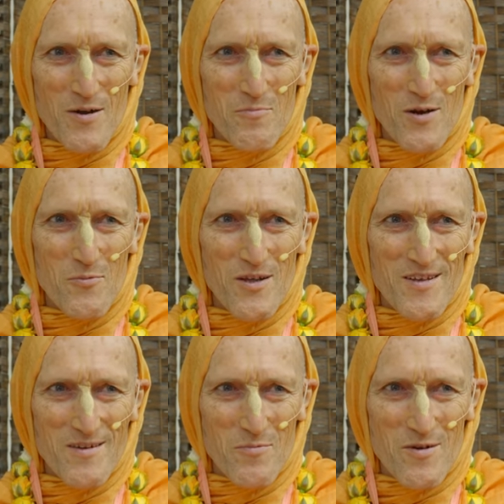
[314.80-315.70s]
but, but with,
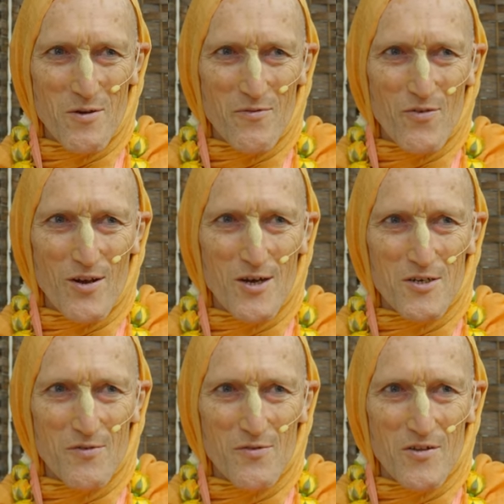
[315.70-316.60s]
the, with
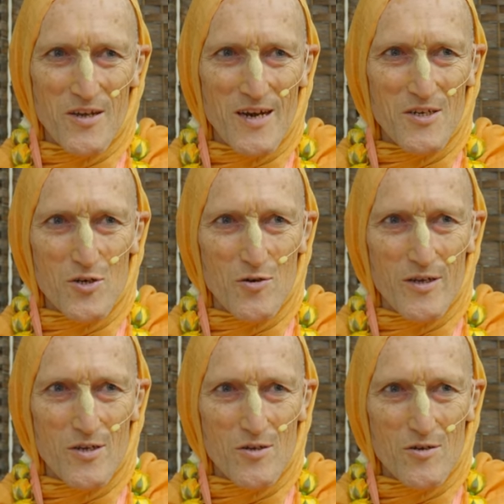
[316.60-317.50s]
philosopher, the answer
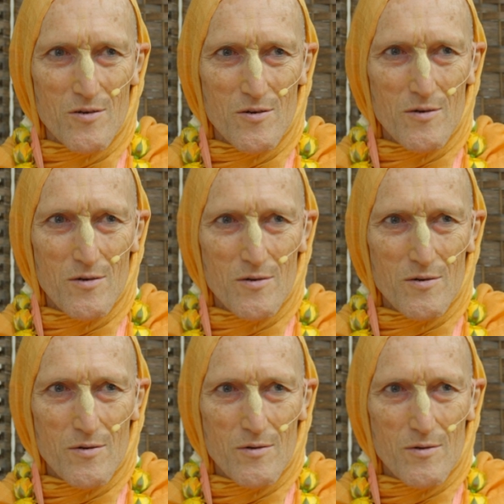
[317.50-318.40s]
is
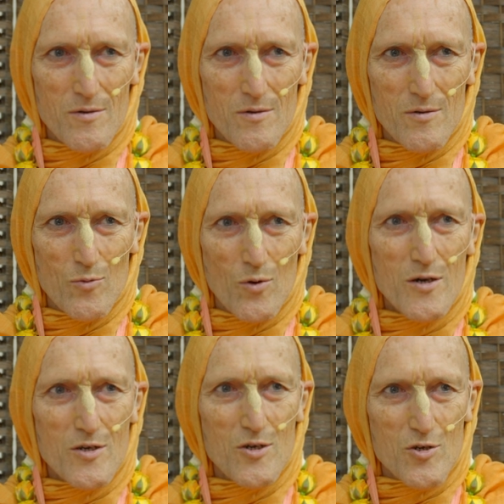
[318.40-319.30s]

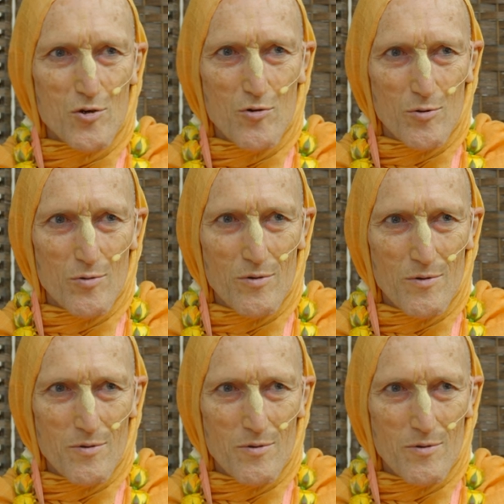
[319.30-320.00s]
what is a screw?